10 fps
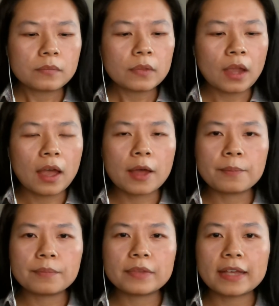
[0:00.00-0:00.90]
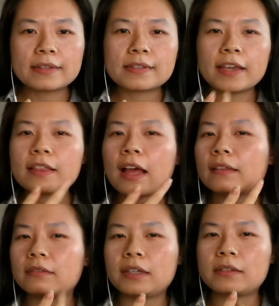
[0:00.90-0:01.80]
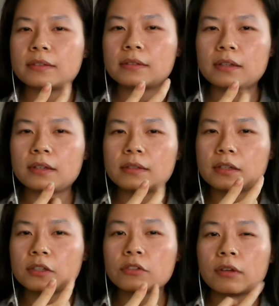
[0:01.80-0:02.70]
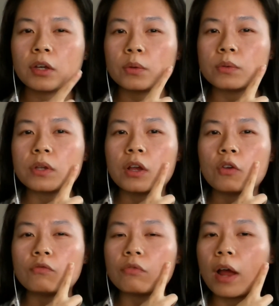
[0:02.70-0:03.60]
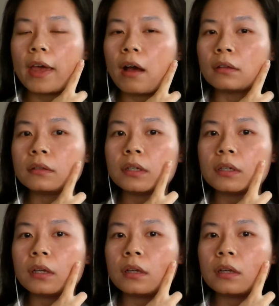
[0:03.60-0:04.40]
they say that this sunscreen goes right under